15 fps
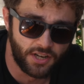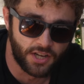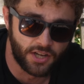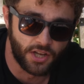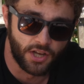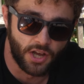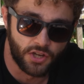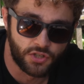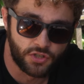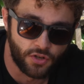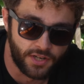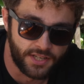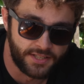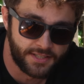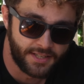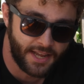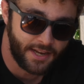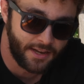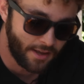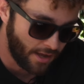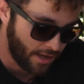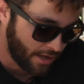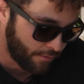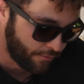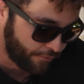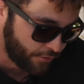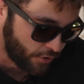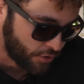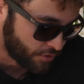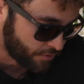like a solid state
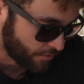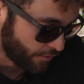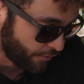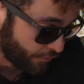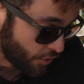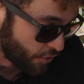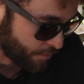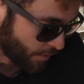fuse